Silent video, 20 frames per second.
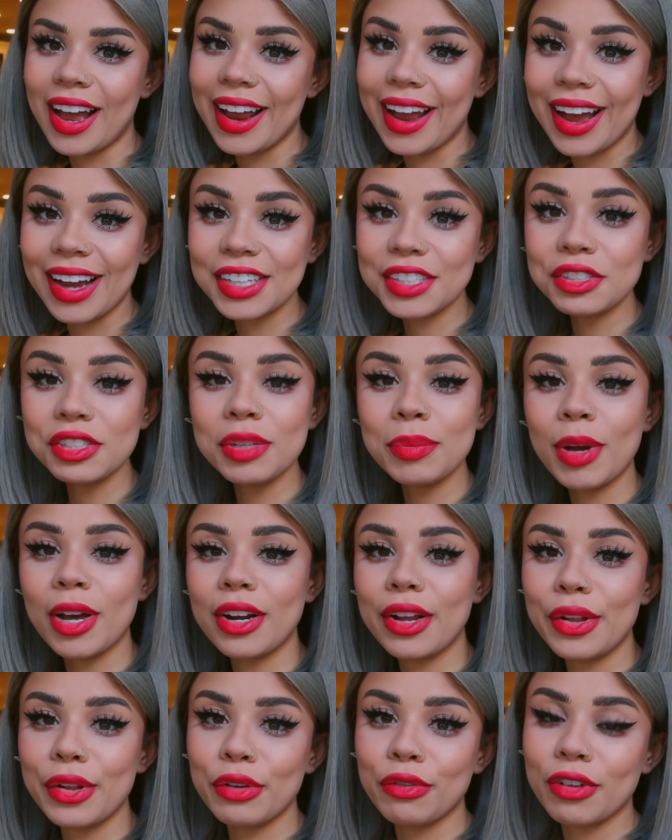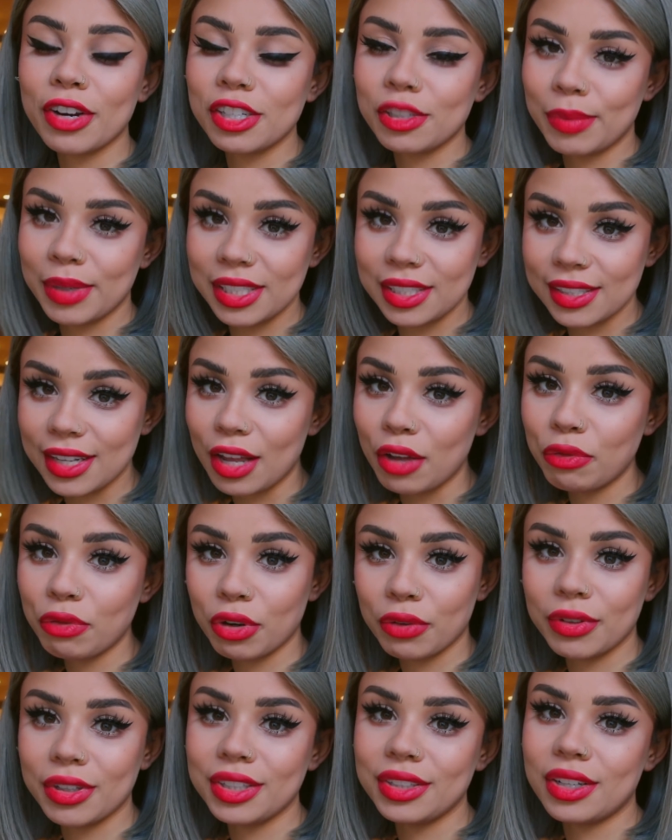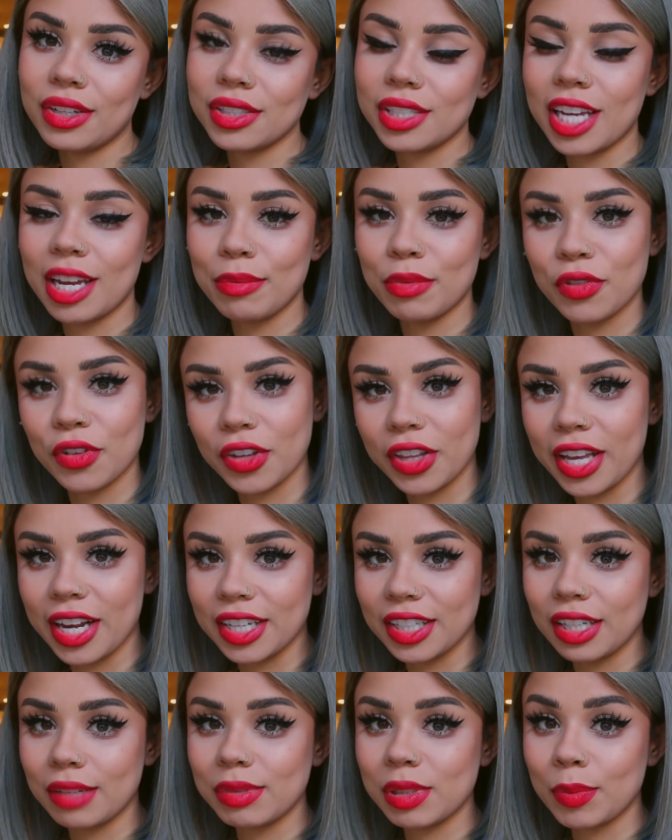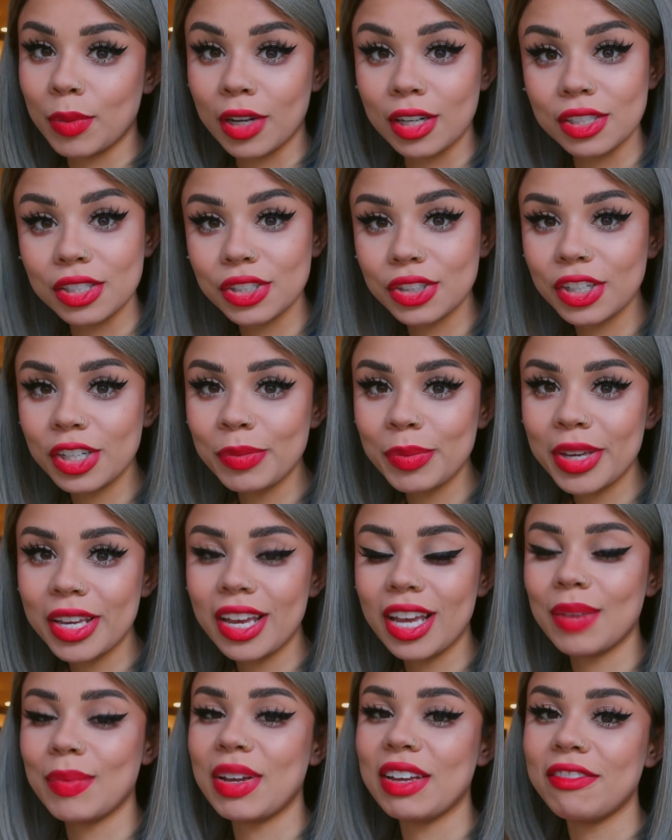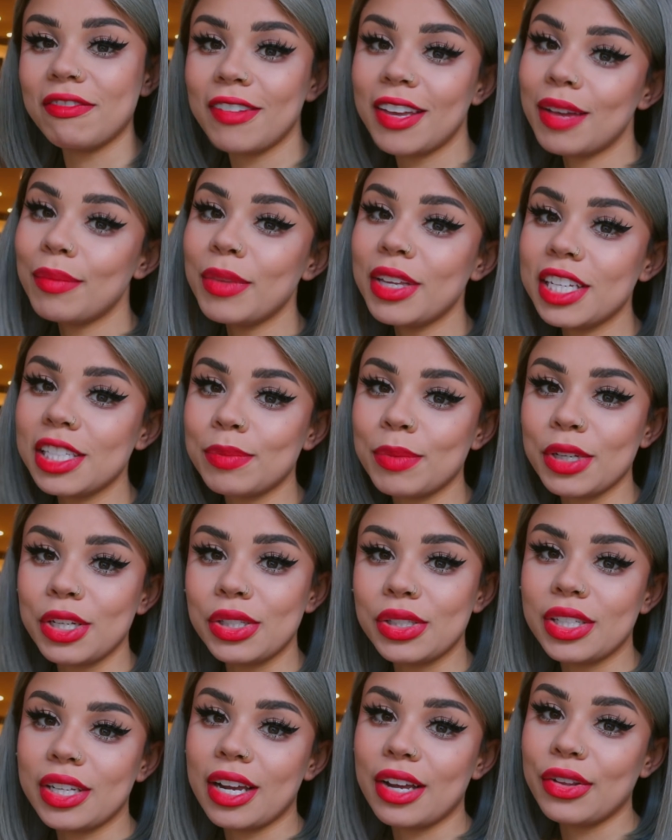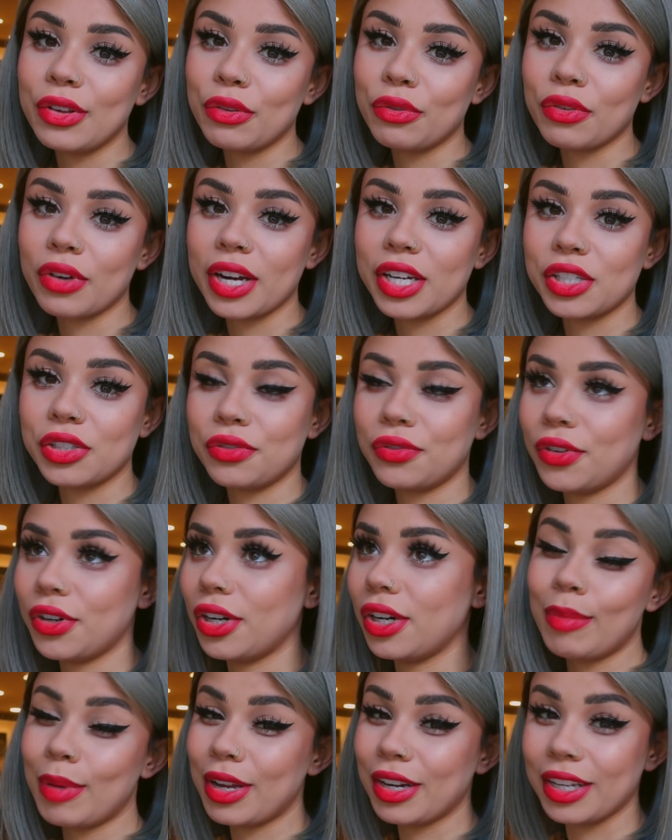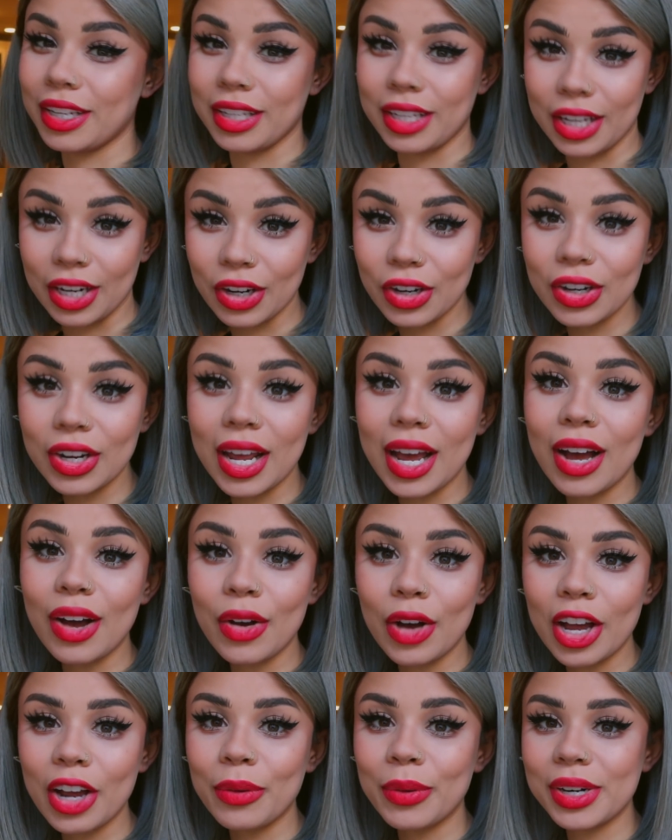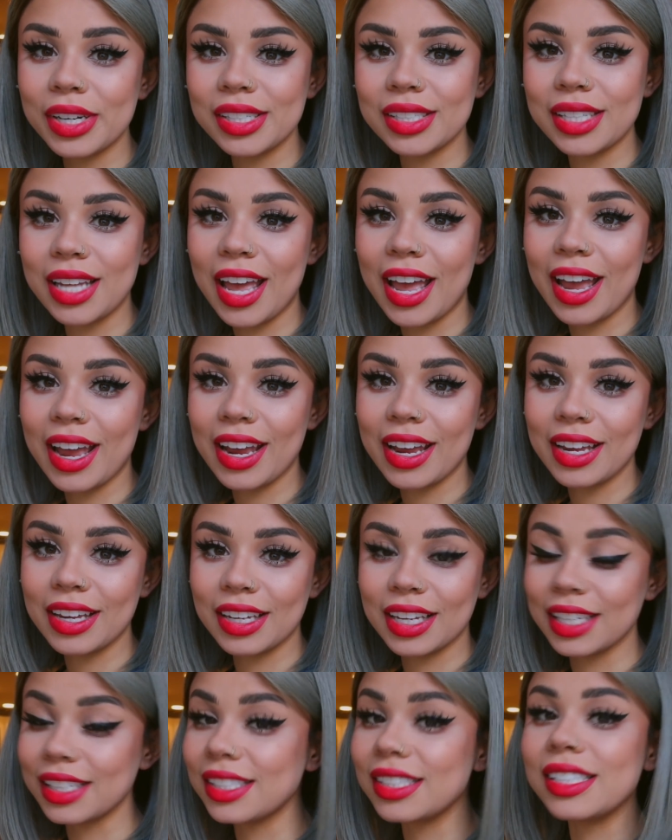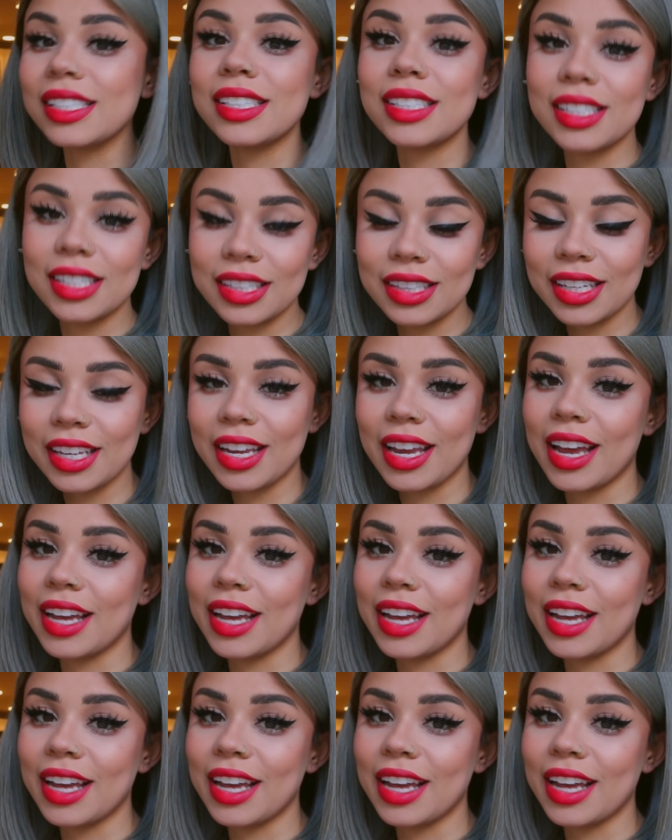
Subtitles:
I actually bought HelloFresh myself for a really long time before they ended up sponsoring me, and my family has been using HelloFresh for about a year now, I want to say, consistently